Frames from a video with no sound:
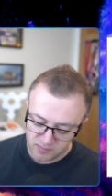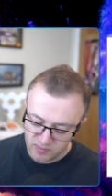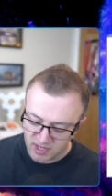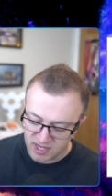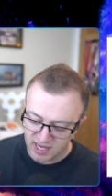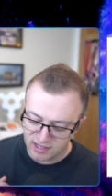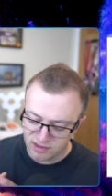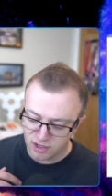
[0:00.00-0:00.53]

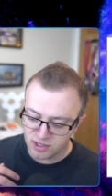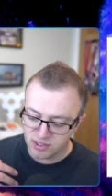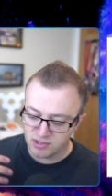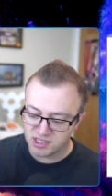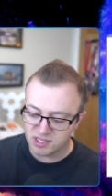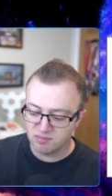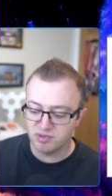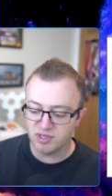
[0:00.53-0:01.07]
in that you
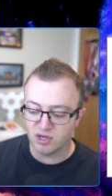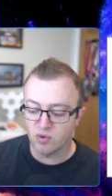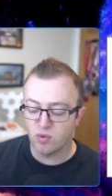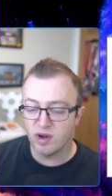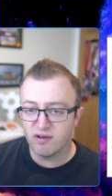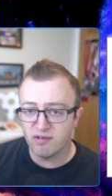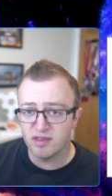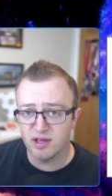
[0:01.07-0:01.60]
simply
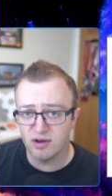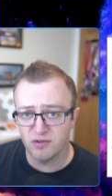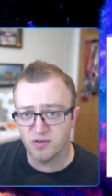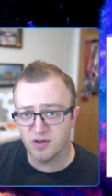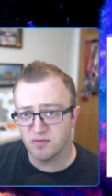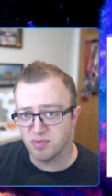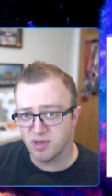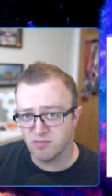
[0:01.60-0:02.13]
query the
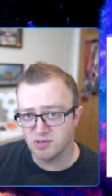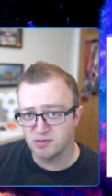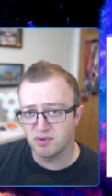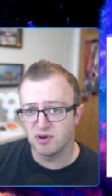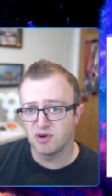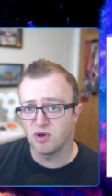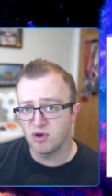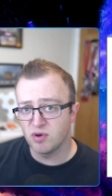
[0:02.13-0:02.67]
OCSP
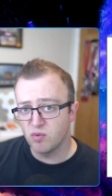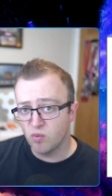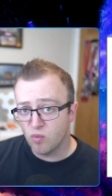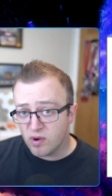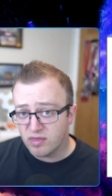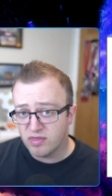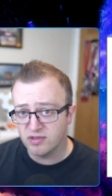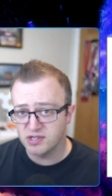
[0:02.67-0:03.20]
responder
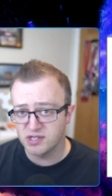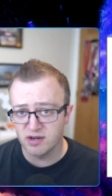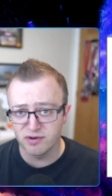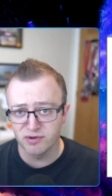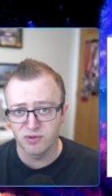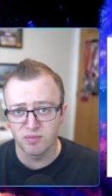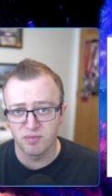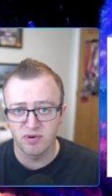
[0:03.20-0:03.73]
with the serial
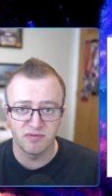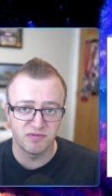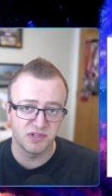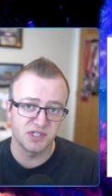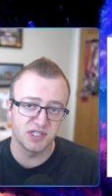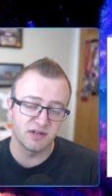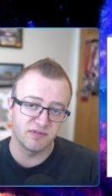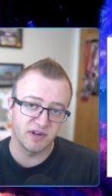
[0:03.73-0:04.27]
number of the
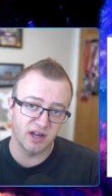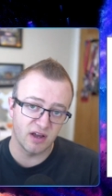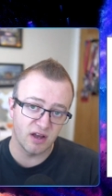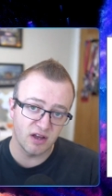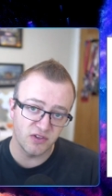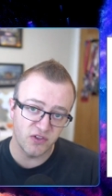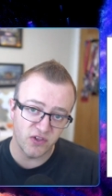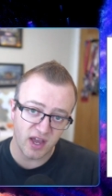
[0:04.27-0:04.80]
certificate
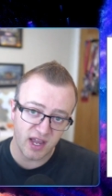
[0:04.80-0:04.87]
and say,